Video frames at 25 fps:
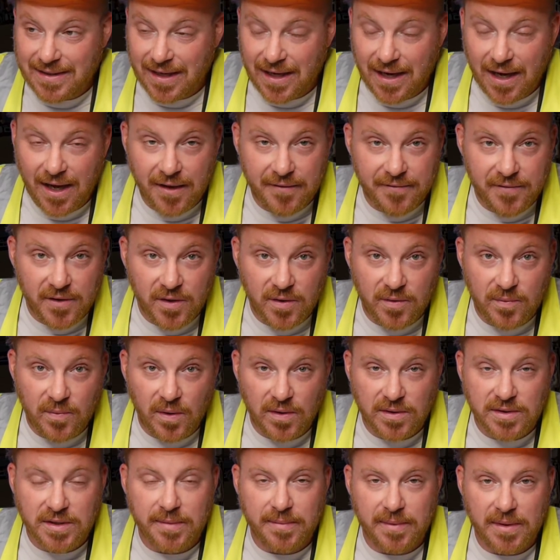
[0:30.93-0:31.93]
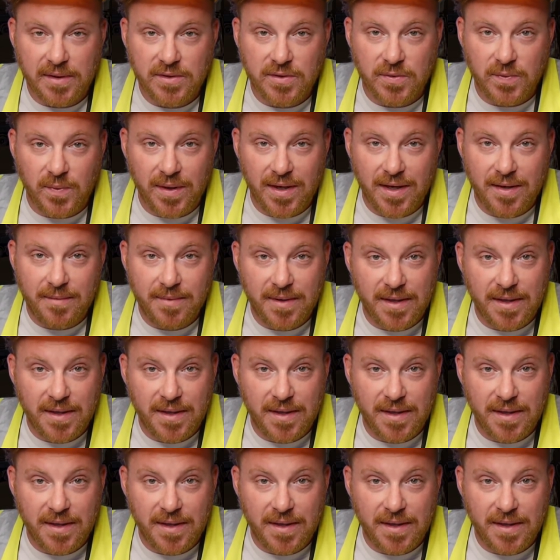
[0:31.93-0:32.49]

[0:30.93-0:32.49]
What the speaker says: know if you were watching my Twitter,